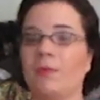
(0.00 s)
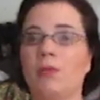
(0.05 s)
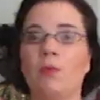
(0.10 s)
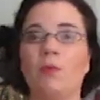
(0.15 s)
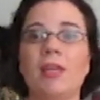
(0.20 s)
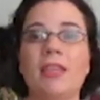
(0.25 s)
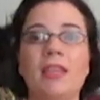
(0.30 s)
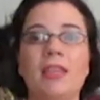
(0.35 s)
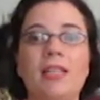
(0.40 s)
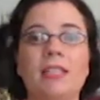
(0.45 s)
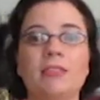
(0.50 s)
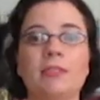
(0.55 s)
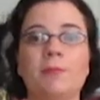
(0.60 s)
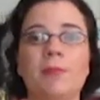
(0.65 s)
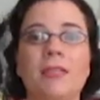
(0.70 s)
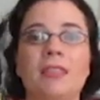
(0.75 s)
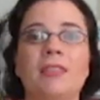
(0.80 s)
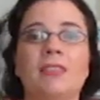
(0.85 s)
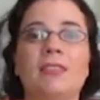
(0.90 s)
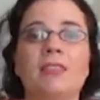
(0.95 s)
With these
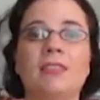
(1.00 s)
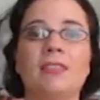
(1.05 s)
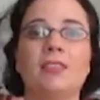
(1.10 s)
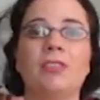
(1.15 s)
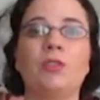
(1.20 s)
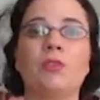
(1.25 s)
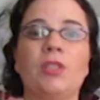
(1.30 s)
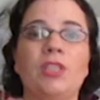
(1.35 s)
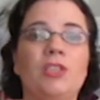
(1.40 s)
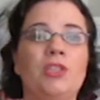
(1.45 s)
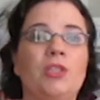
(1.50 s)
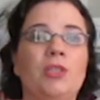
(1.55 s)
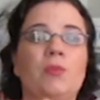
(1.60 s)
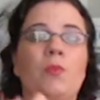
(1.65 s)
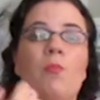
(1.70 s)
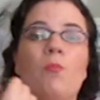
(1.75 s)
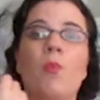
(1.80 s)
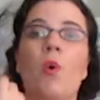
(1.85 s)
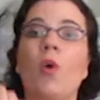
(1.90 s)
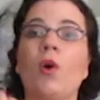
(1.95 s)
pieces, you can do
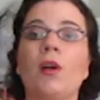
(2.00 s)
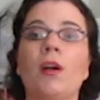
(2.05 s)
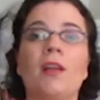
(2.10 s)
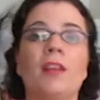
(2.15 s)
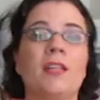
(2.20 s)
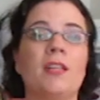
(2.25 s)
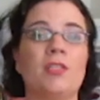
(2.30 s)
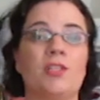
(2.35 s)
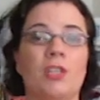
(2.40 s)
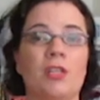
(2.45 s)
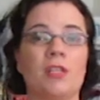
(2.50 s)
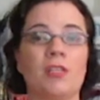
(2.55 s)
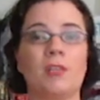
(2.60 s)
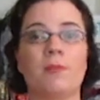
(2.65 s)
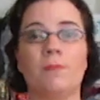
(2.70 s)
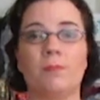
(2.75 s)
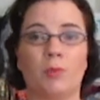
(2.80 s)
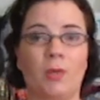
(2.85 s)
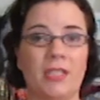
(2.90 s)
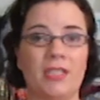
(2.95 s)
more than
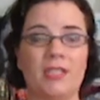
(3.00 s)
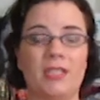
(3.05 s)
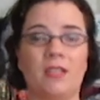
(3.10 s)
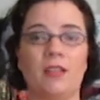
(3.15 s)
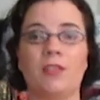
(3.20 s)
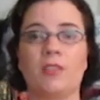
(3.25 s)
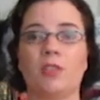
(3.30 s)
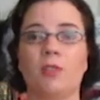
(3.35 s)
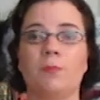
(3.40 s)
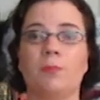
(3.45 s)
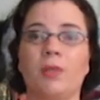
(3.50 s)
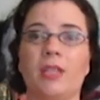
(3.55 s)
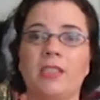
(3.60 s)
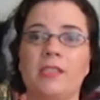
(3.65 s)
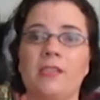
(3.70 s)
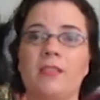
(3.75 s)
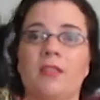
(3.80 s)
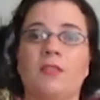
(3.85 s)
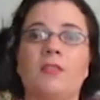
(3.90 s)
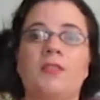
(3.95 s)
just bracelets or
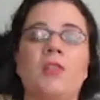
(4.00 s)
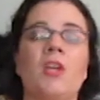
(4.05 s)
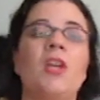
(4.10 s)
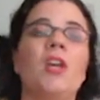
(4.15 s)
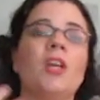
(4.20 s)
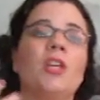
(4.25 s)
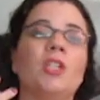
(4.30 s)
bracelers.